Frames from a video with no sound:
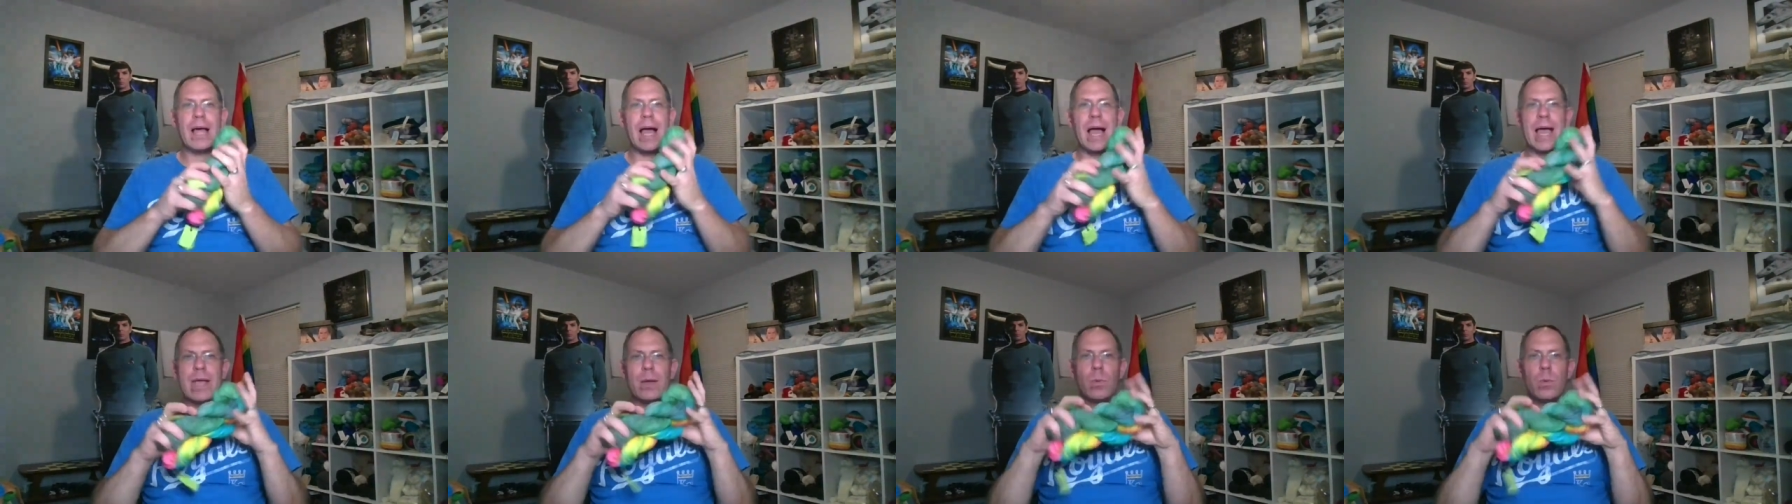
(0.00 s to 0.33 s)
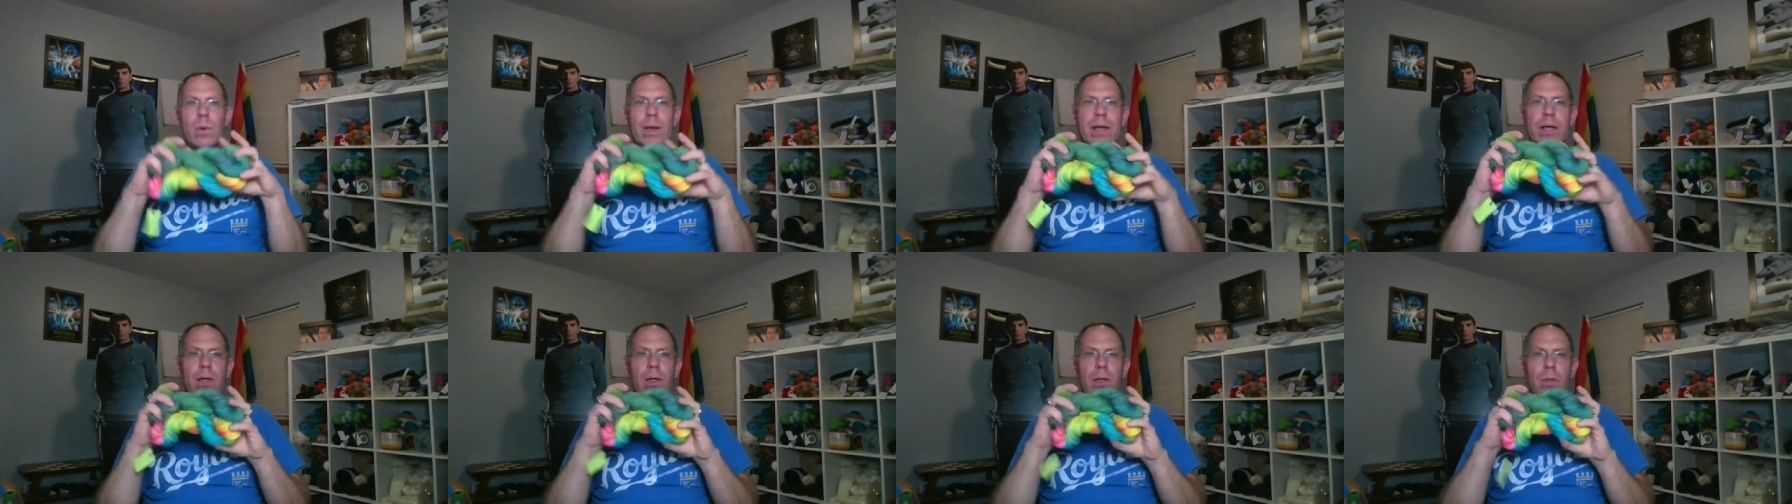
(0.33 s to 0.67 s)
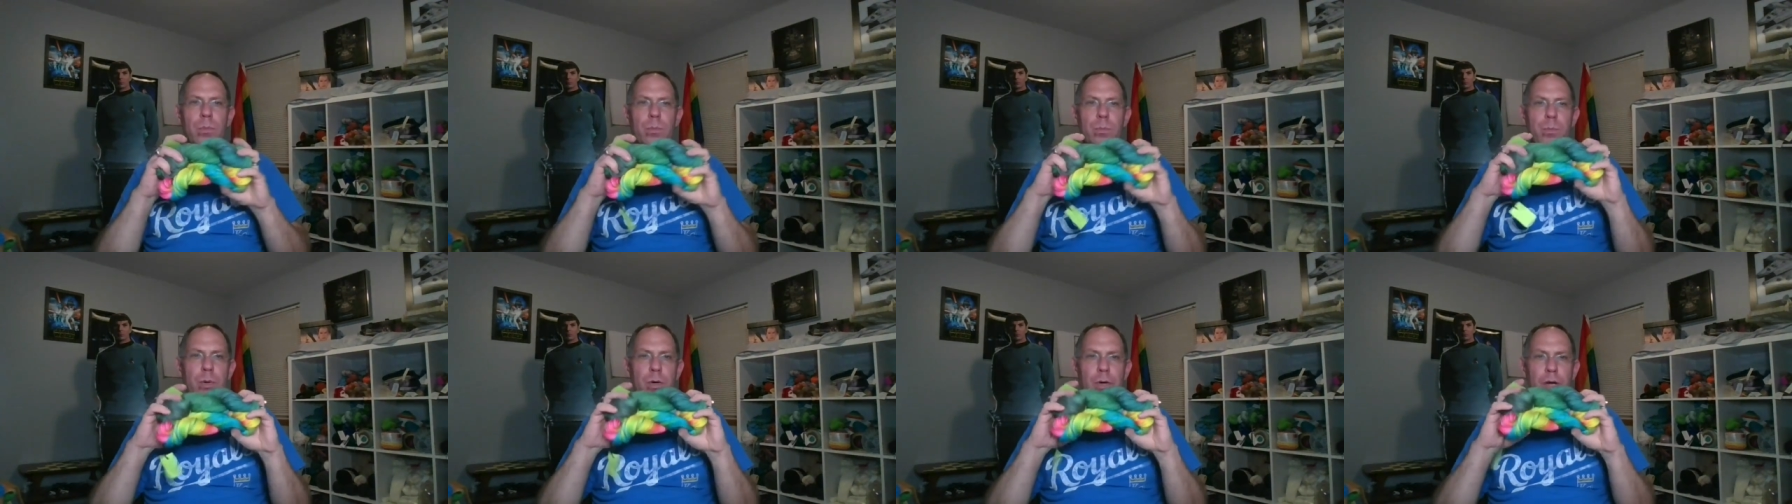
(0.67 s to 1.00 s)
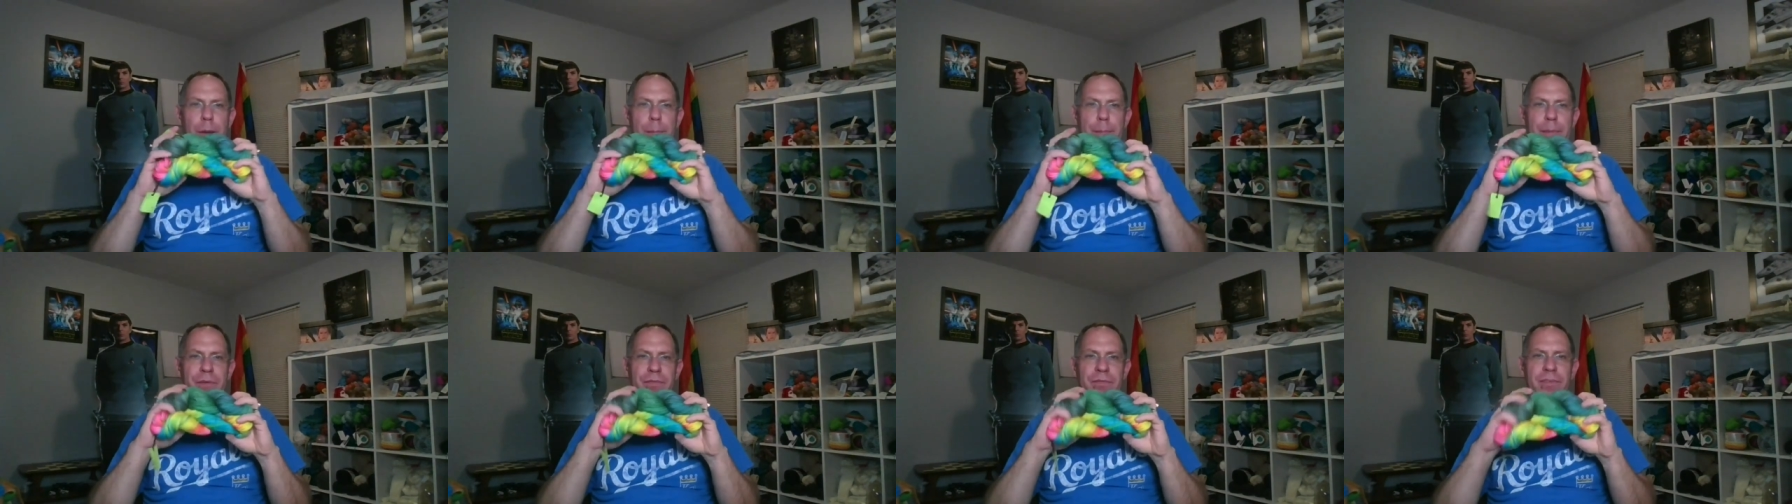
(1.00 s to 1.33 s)
I will put
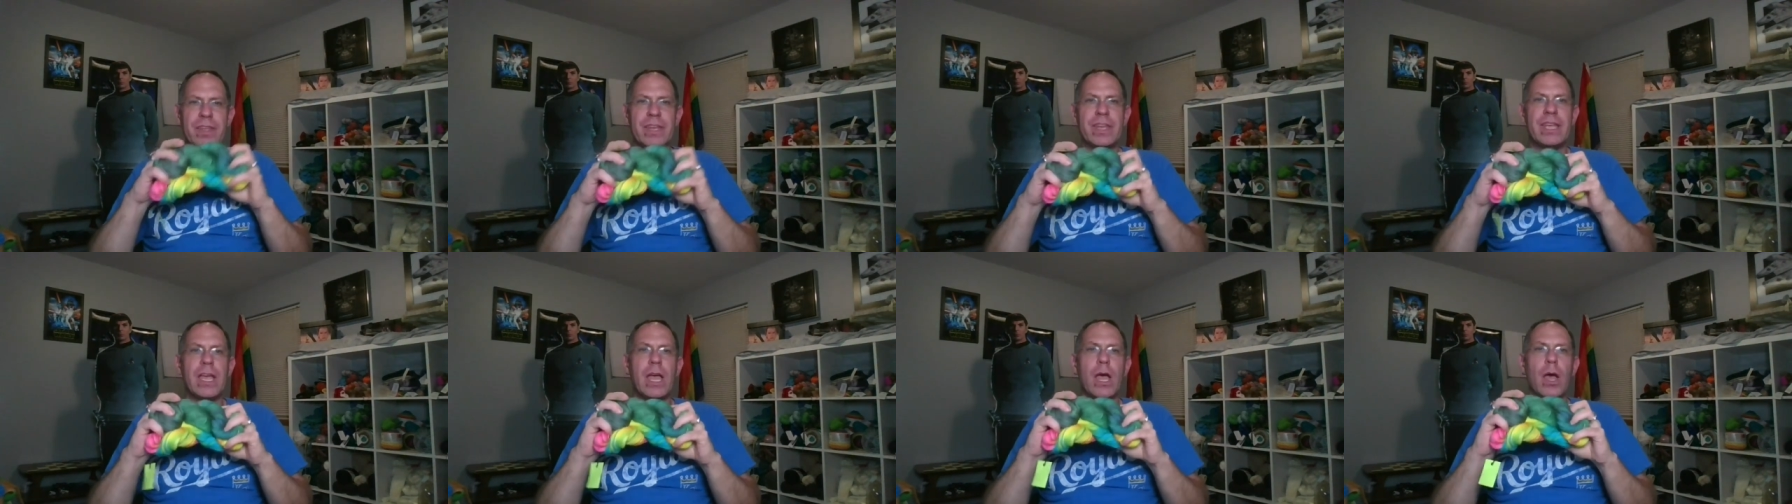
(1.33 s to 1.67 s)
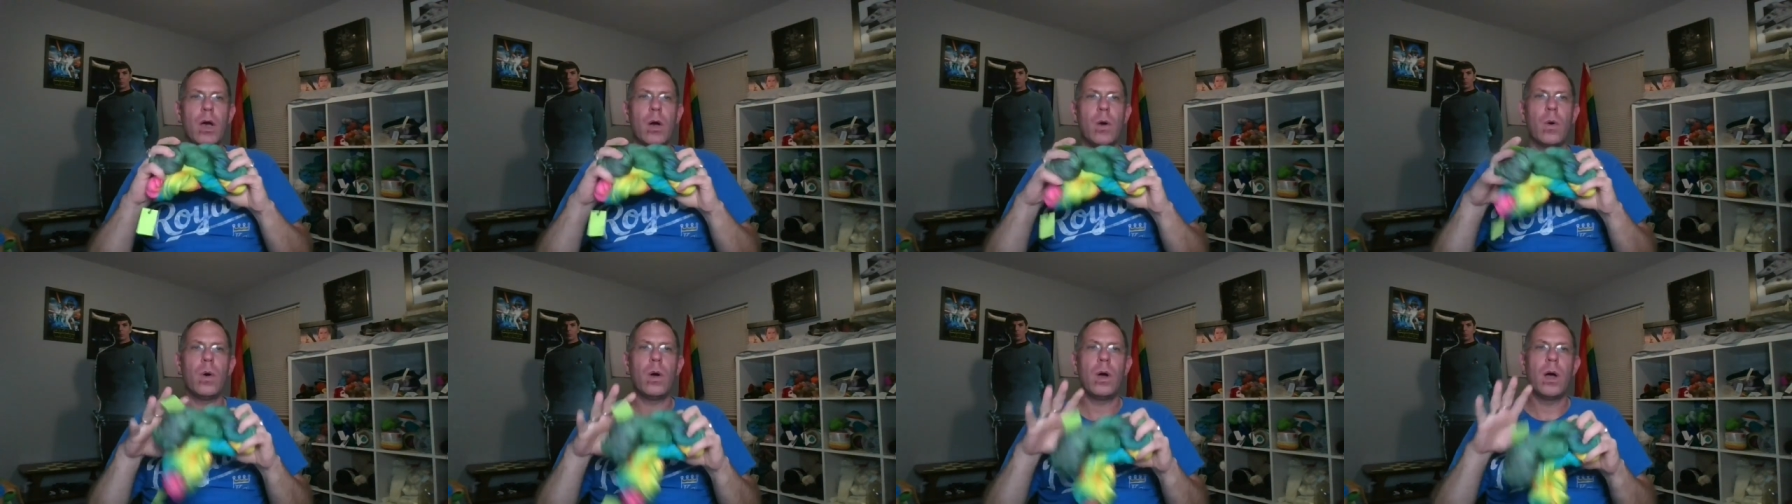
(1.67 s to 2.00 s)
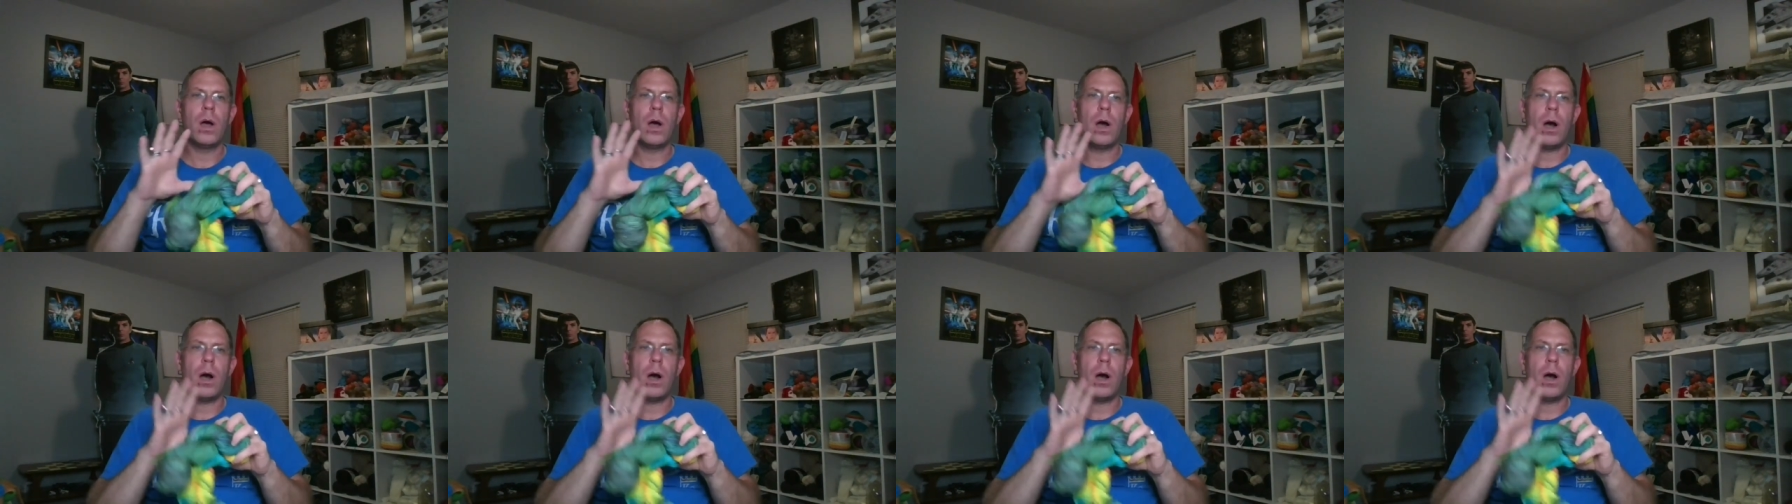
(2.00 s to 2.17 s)
up a video